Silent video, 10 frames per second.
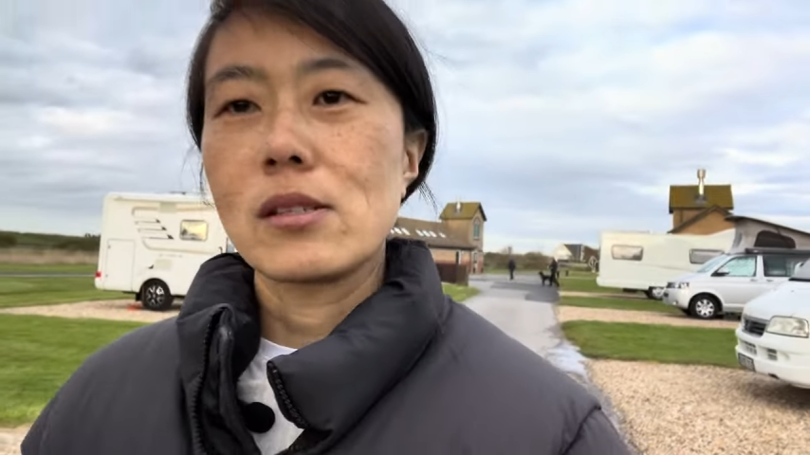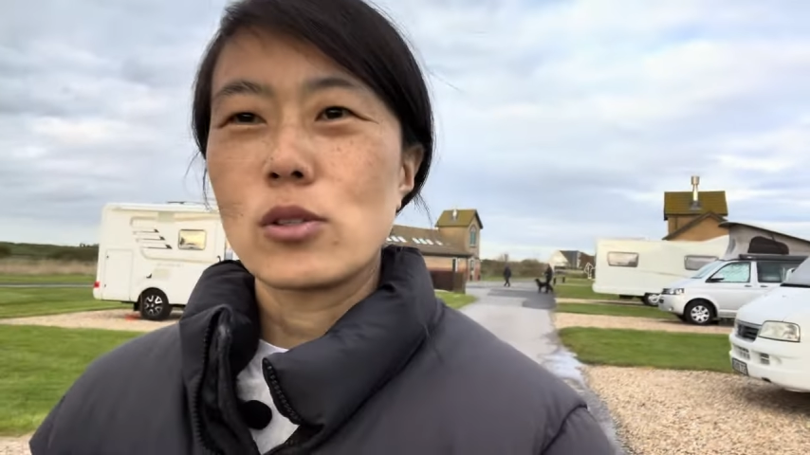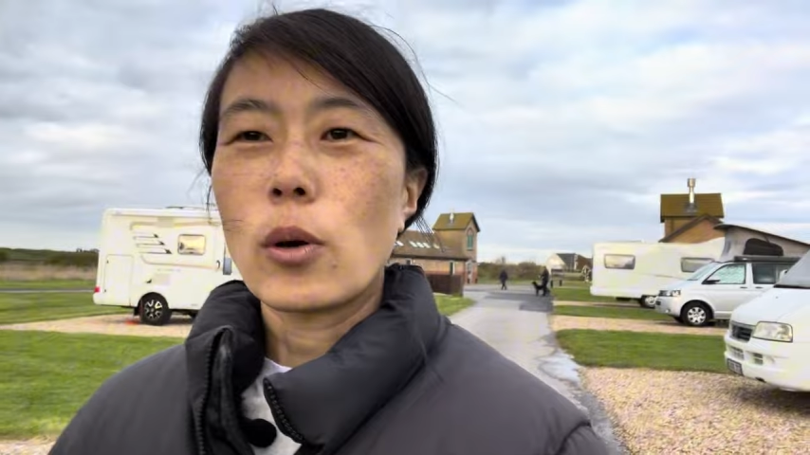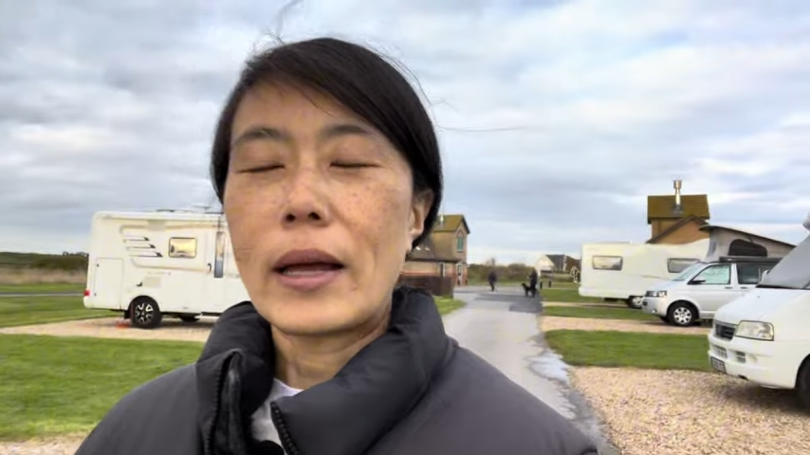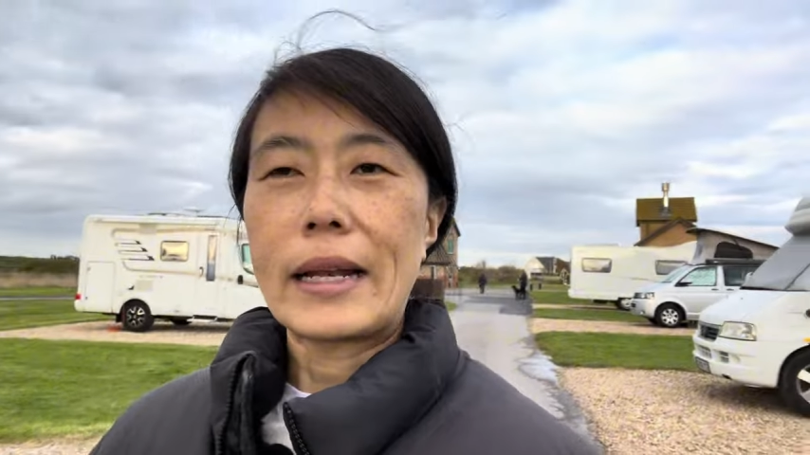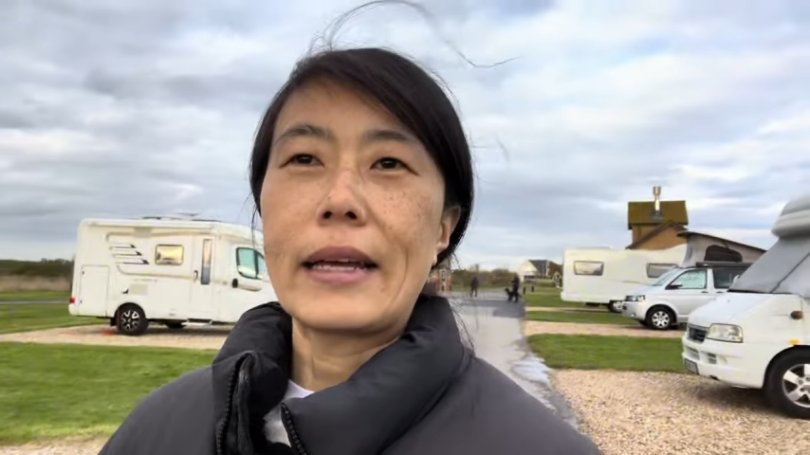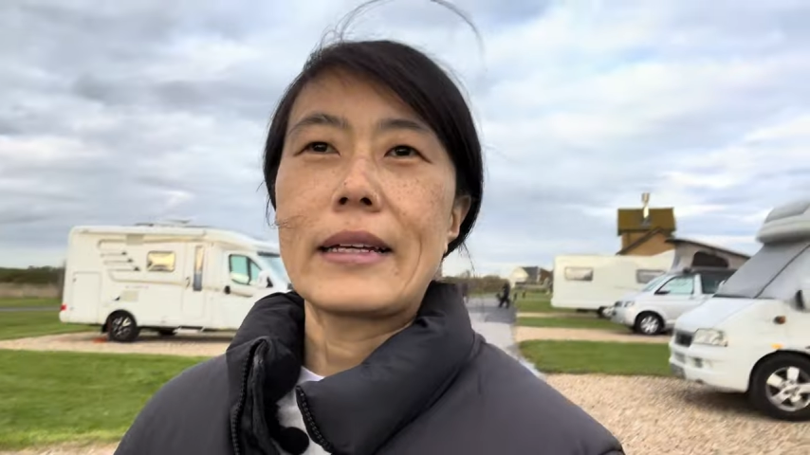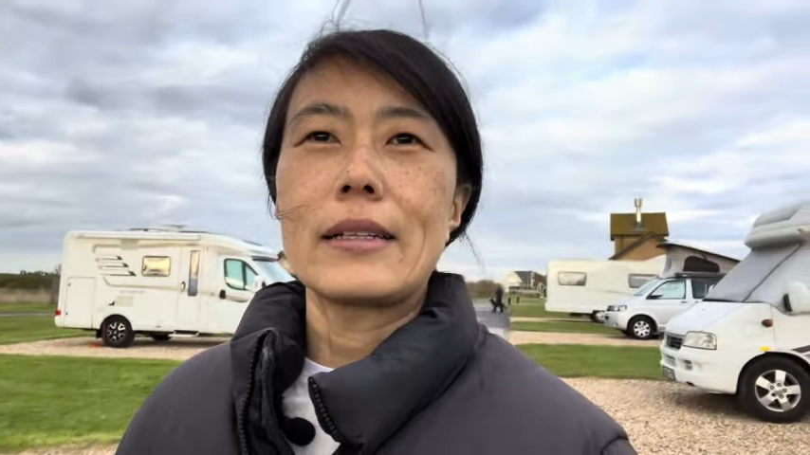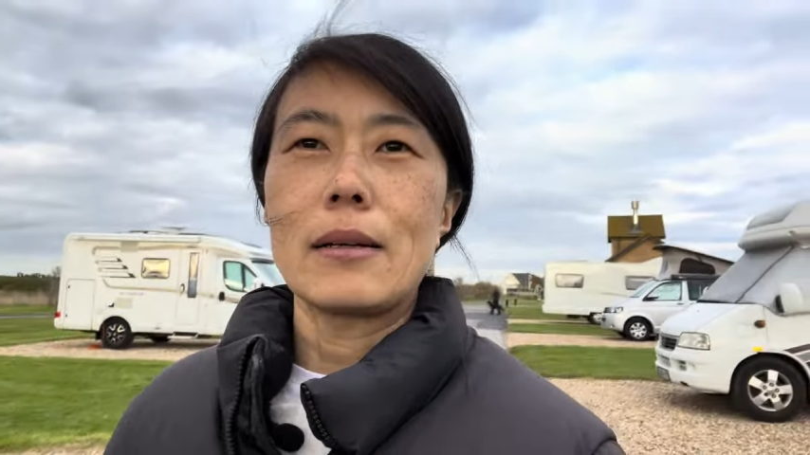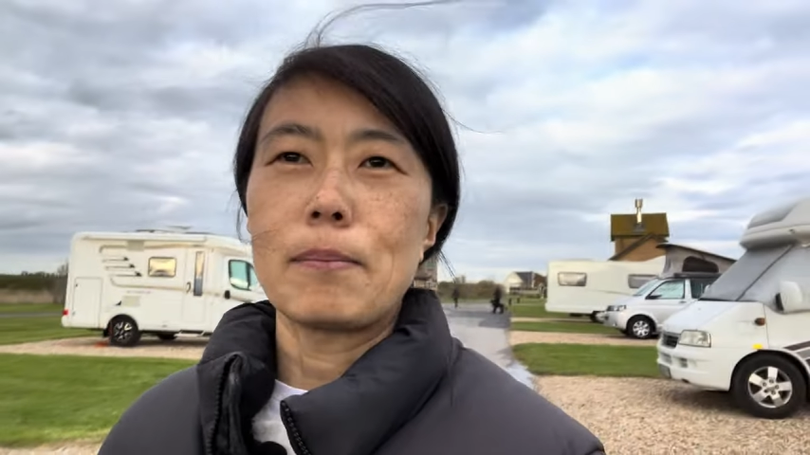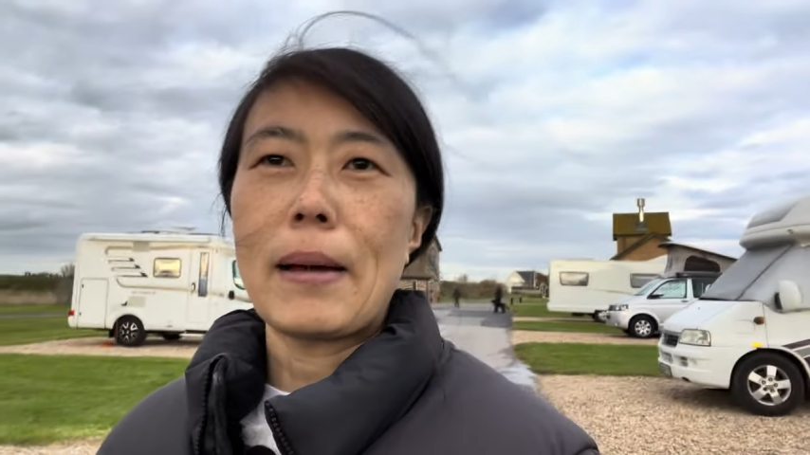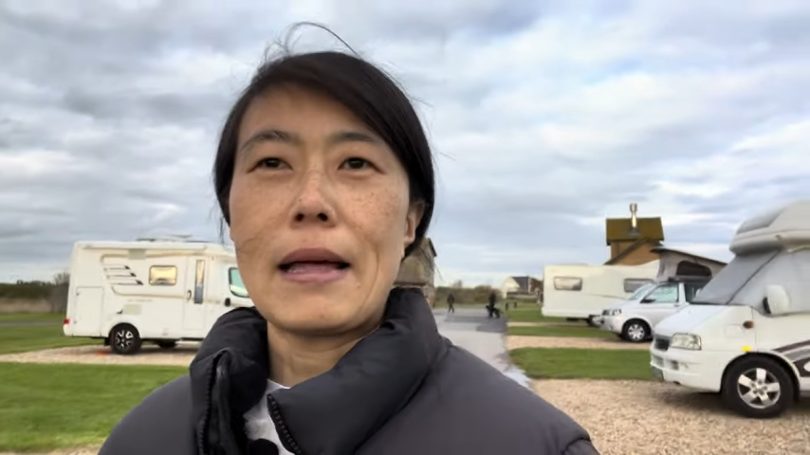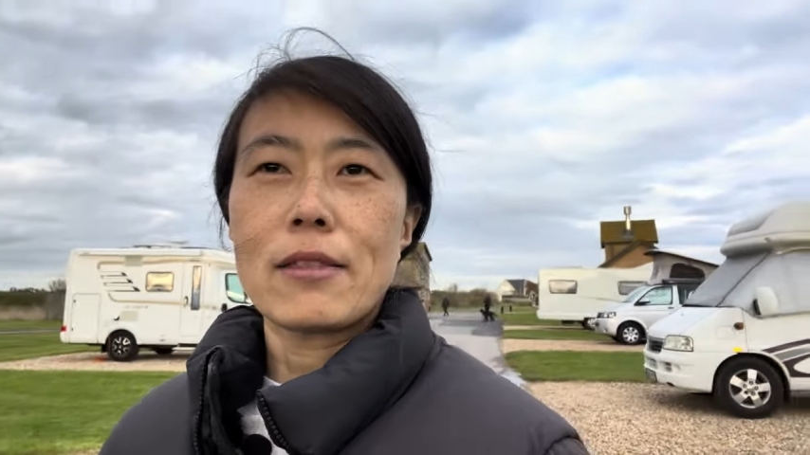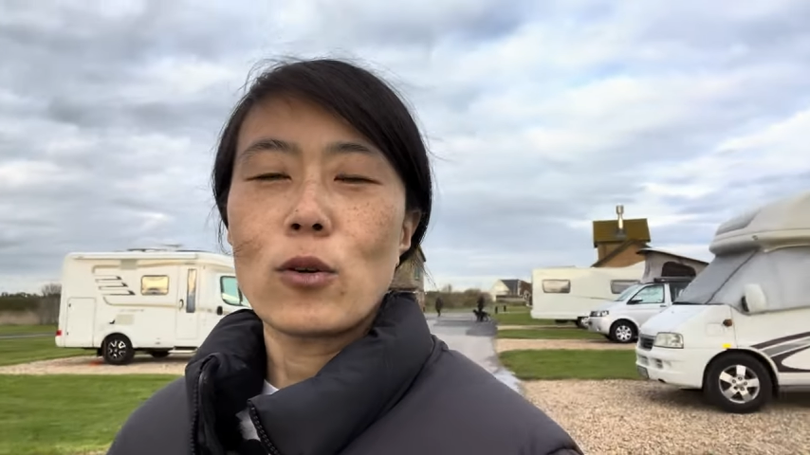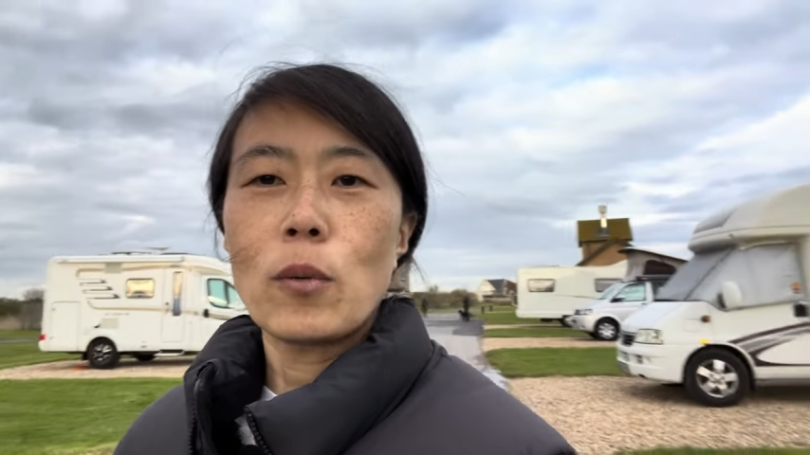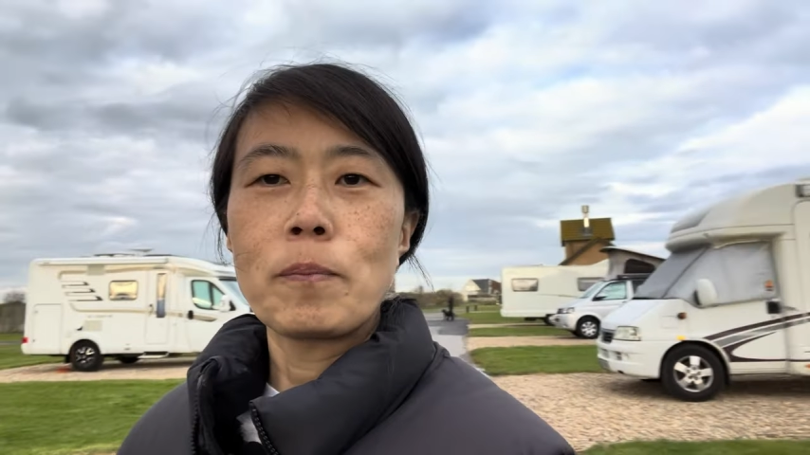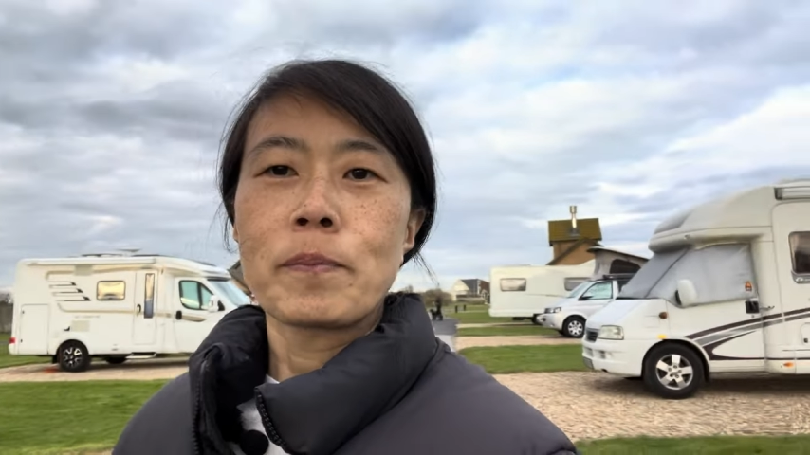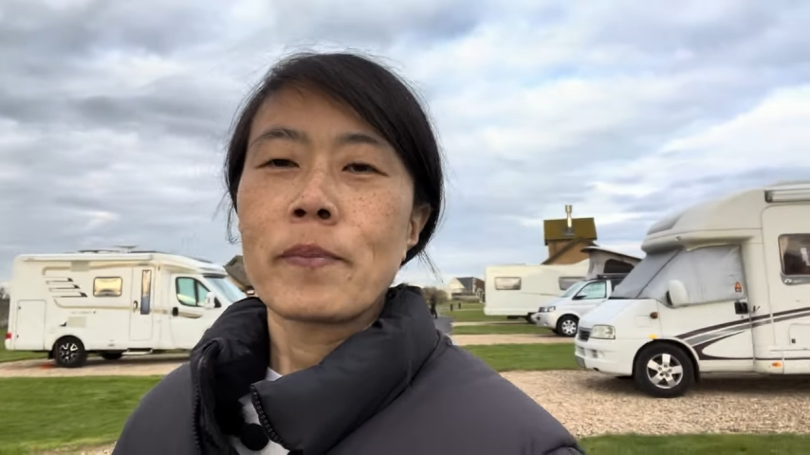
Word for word: toilet and bathroom,